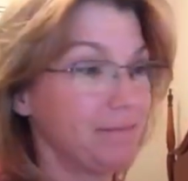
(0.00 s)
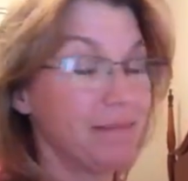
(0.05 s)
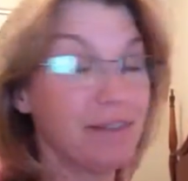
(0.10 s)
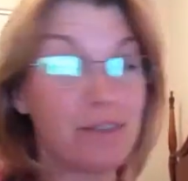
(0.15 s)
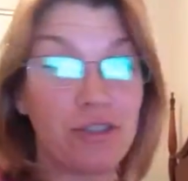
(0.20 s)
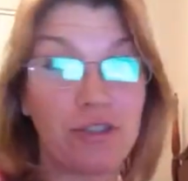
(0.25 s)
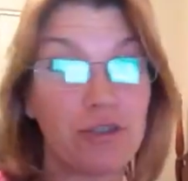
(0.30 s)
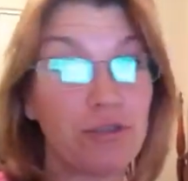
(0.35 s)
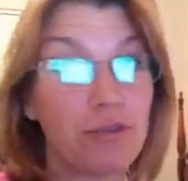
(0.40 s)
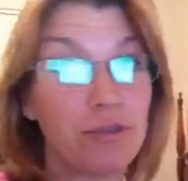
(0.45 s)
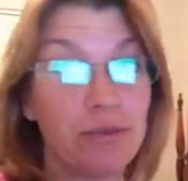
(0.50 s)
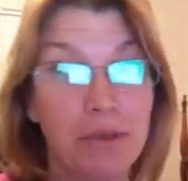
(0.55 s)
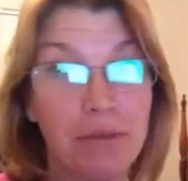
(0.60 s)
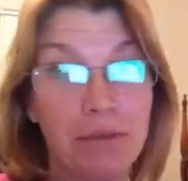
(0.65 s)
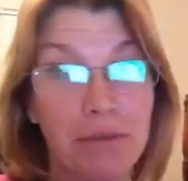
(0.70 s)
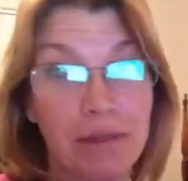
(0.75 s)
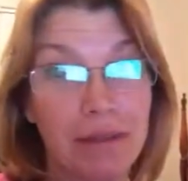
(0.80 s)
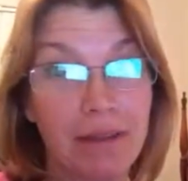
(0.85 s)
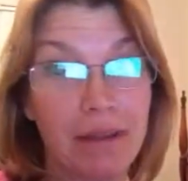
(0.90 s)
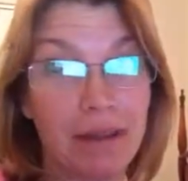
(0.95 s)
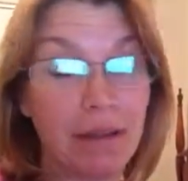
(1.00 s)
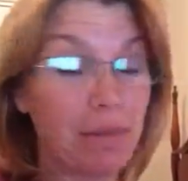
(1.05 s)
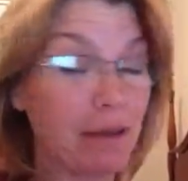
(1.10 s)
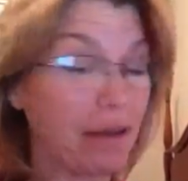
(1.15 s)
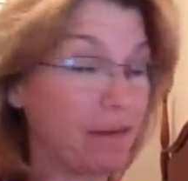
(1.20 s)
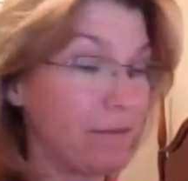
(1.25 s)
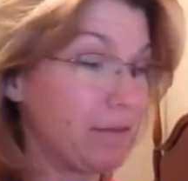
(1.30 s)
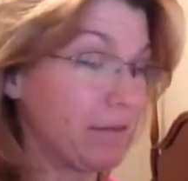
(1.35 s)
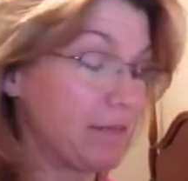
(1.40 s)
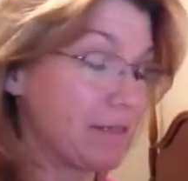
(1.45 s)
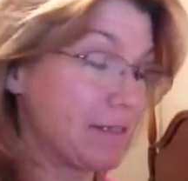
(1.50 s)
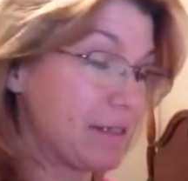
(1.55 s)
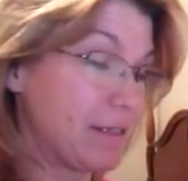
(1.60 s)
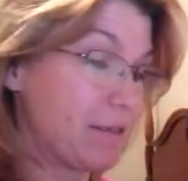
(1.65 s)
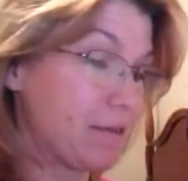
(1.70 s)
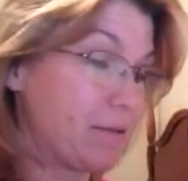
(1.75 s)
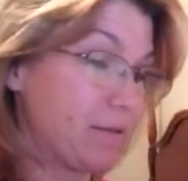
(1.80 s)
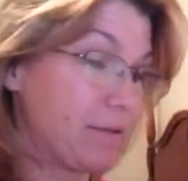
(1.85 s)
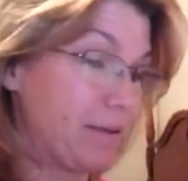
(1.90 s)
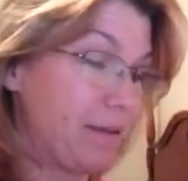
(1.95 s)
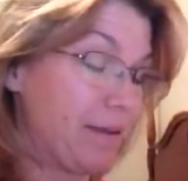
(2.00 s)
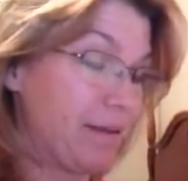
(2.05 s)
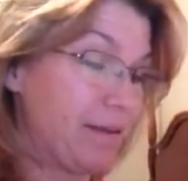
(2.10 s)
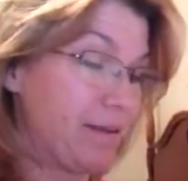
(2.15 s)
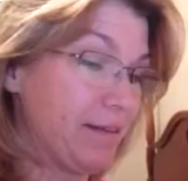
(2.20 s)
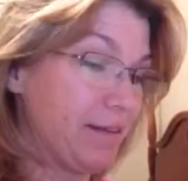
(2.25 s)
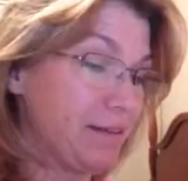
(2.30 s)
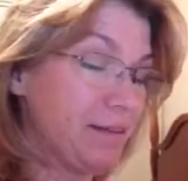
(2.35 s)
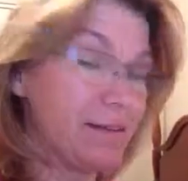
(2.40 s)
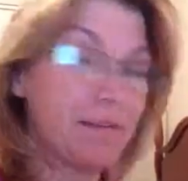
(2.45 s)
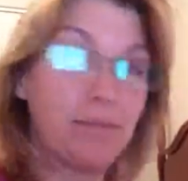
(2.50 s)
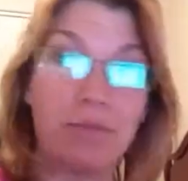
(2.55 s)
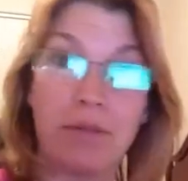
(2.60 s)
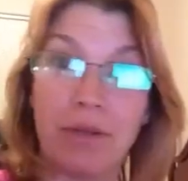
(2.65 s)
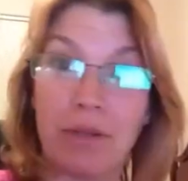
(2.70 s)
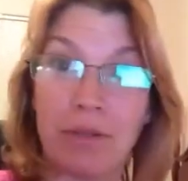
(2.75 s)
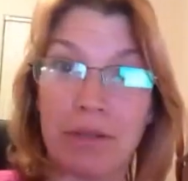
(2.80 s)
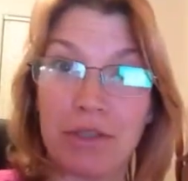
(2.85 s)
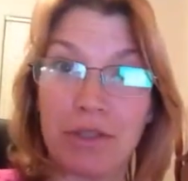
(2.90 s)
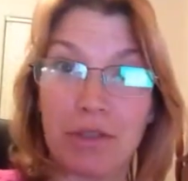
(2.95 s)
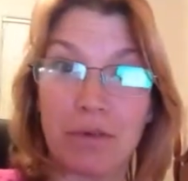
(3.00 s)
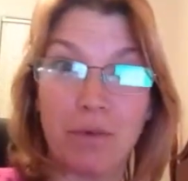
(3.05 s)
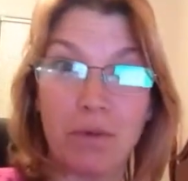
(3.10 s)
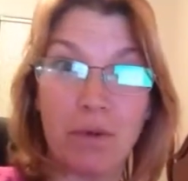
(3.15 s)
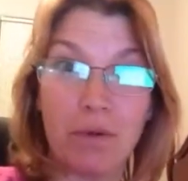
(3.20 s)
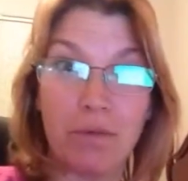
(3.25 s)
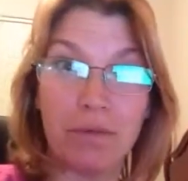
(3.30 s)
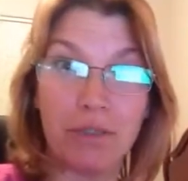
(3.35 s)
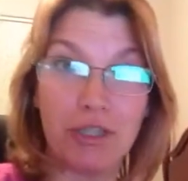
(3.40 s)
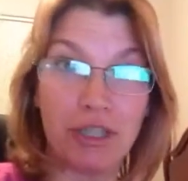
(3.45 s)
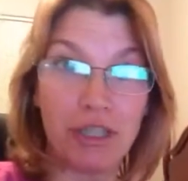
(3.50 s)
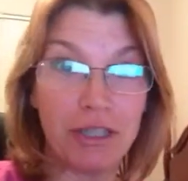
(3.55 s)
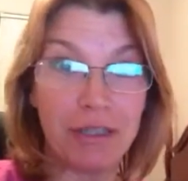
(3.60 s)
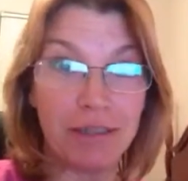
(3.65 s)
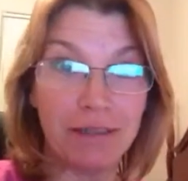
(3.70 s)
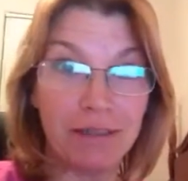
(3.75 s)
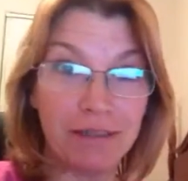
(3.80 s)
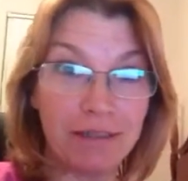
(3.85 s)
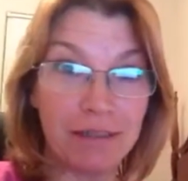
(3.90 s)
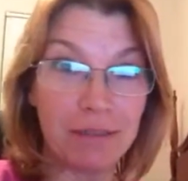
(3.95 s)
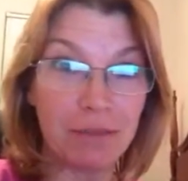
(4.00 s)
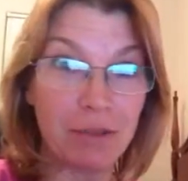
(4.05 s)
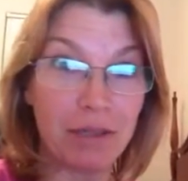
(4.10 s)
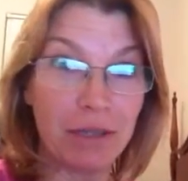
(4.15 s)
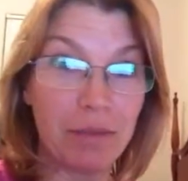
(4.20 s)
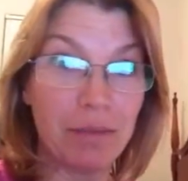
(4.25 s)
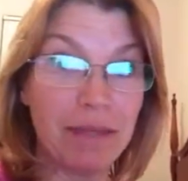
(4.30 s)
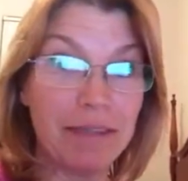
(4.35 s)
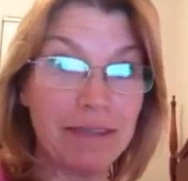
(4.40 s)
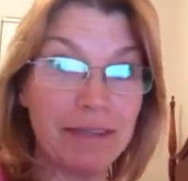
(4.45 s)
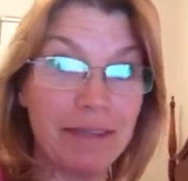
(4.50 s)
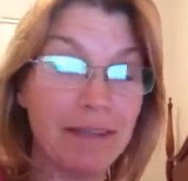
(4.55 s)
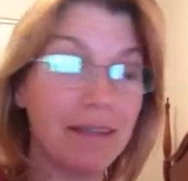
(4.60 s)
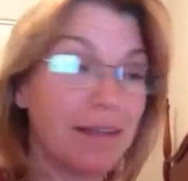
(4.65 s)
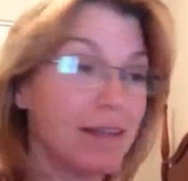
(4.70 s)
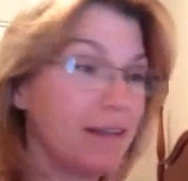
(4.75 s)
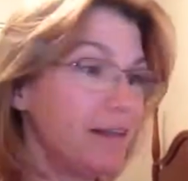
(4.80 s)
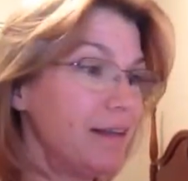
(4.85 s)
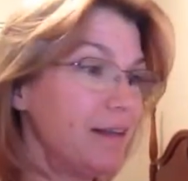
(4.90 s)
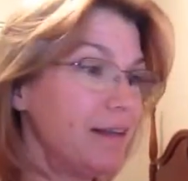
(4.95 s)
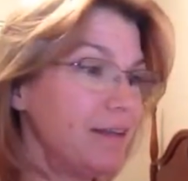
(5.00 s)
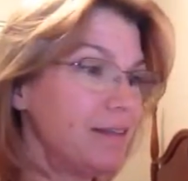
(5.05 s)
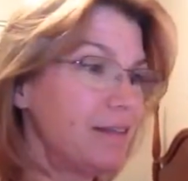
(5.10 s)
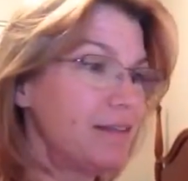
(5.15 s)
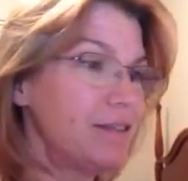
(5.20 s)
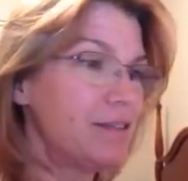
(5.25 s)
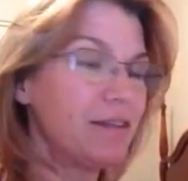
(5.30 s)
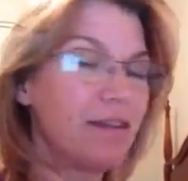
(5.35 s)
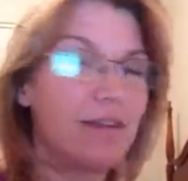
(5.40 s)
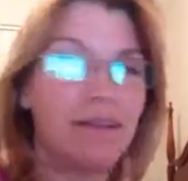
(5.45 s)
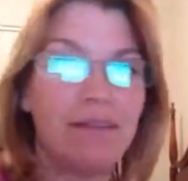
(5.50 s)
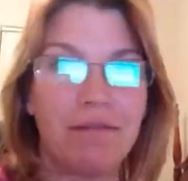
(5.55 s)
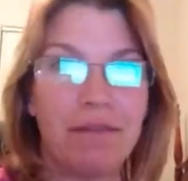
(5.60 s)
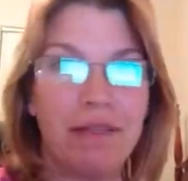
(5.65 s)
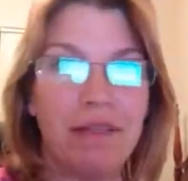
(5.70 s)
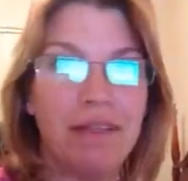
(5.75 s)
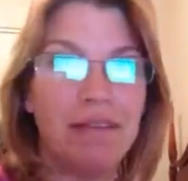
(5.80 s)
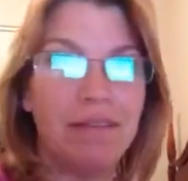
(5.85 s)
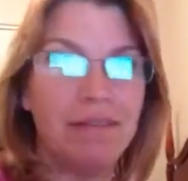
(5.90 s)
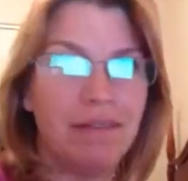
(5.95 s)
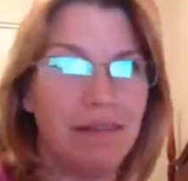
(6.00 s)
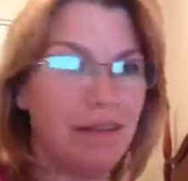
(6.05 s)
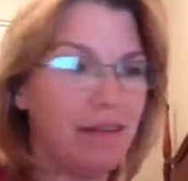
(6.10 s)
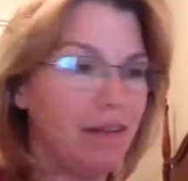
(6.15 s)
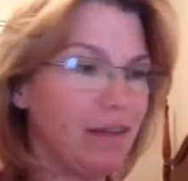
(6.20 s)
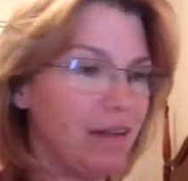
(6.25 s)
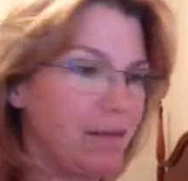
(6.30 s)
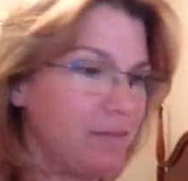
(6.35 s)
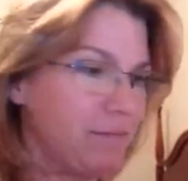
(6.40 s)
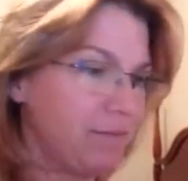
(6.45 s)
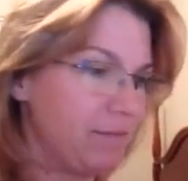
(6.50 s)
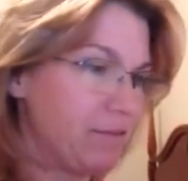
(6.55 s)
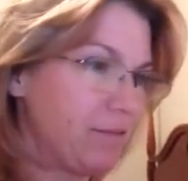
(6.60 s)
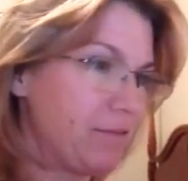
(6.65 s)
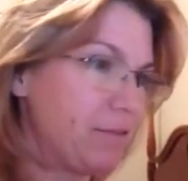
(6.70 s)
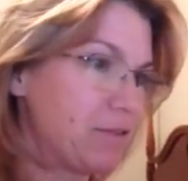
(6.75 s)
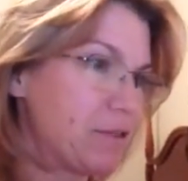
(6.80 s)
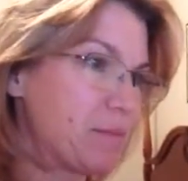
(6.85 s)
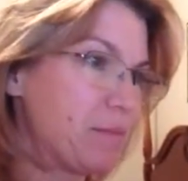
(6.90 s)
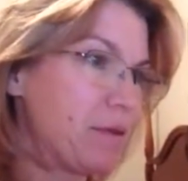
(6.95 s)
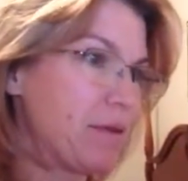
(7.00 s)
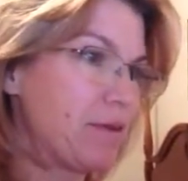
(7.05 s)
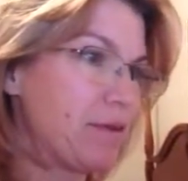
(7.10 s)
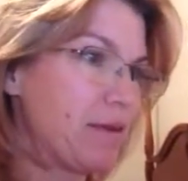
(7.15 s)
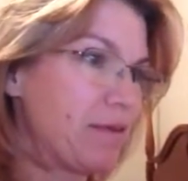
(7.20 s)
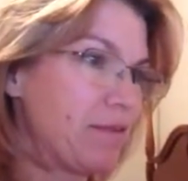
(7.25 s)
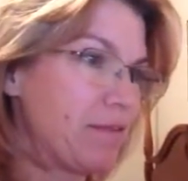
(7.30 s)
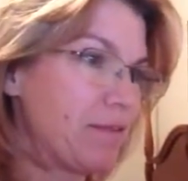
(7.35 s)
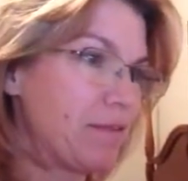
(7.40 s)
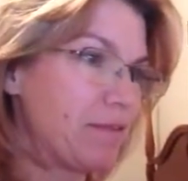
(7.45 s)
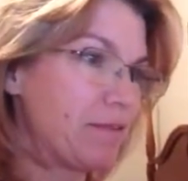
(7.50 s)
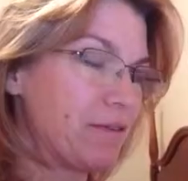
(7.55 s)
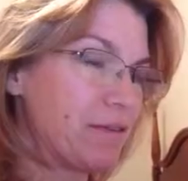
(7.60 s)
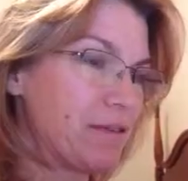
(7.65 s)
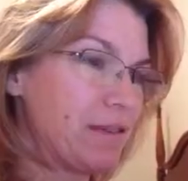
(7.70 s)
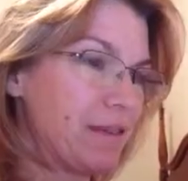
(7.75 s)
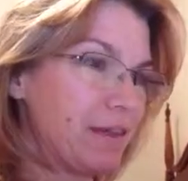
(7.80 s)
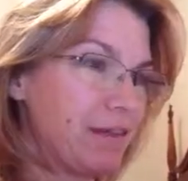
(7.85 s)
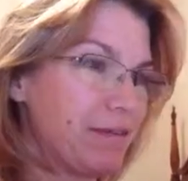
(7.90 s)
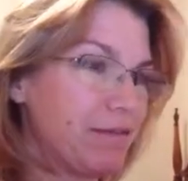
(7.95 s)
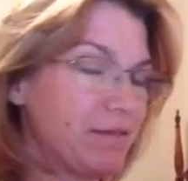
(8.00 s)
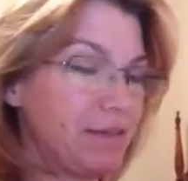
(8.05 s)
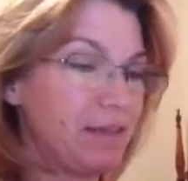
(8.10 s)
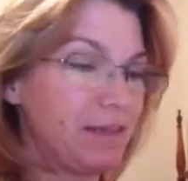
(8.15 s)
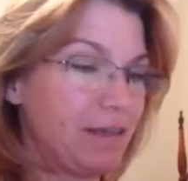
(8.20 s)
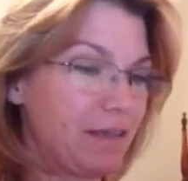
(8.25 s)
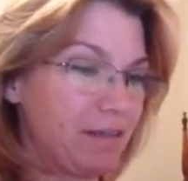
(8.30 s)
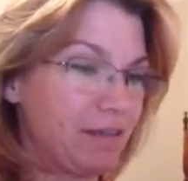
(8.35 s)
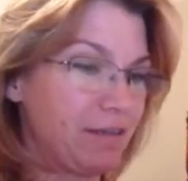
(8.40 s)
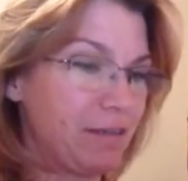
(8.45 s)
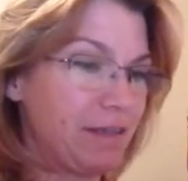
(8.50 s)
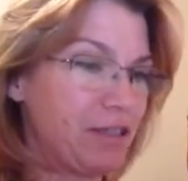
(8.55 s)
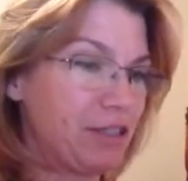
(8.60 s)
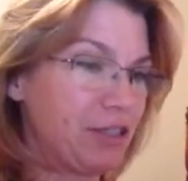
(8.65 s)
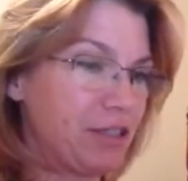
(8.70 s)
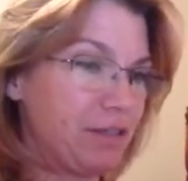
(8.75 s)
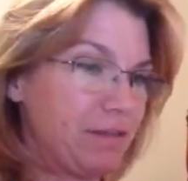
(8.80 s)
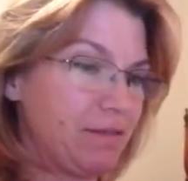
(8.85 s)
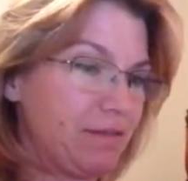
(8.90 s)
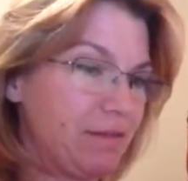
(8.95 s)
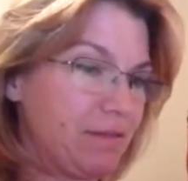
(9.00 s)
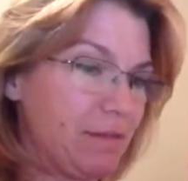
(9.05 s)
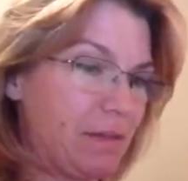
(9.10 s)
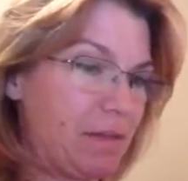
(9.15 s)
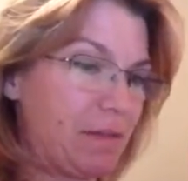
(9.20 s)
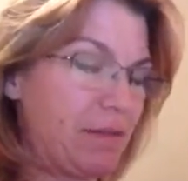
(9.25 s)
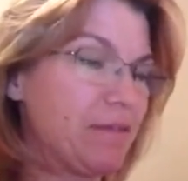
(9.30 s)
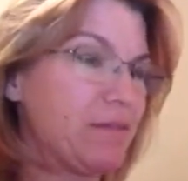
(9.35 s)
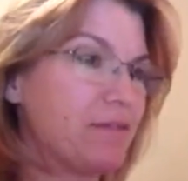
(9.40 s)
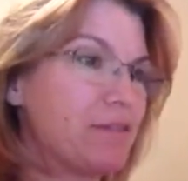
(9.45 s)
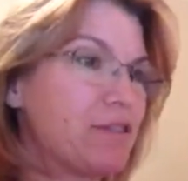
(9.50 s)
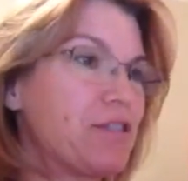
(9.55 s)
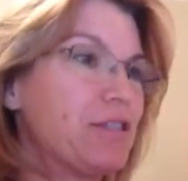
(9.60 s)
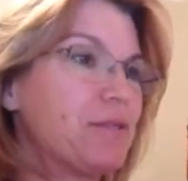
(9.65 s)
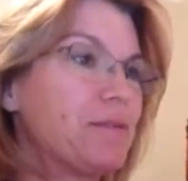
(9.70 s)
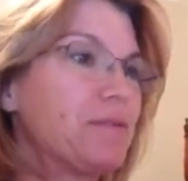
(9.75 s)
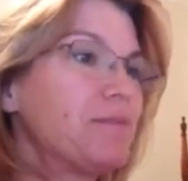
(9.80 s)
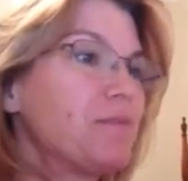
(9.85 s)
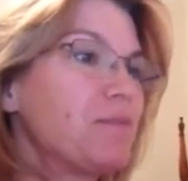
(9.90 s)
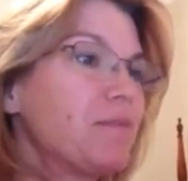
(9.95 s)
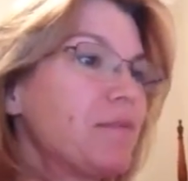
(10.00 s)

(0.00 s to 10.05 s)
It's truly written like a manifesto, and it's pretty much a quote machine. It's pretty amazing. So I just thought I'd read the first paragraph of the first declaration, or maybe the first two.